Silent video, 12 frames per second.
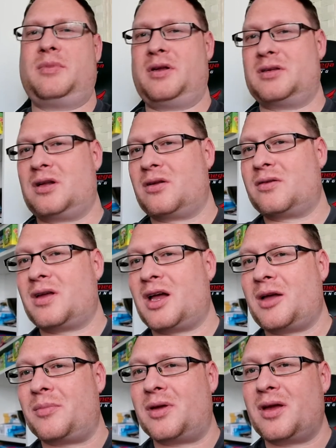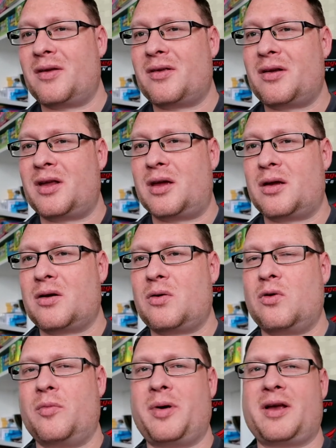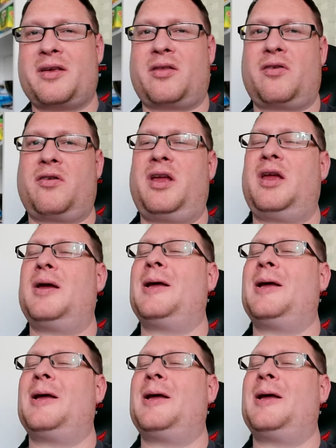It's not time yet, it's only 3:15.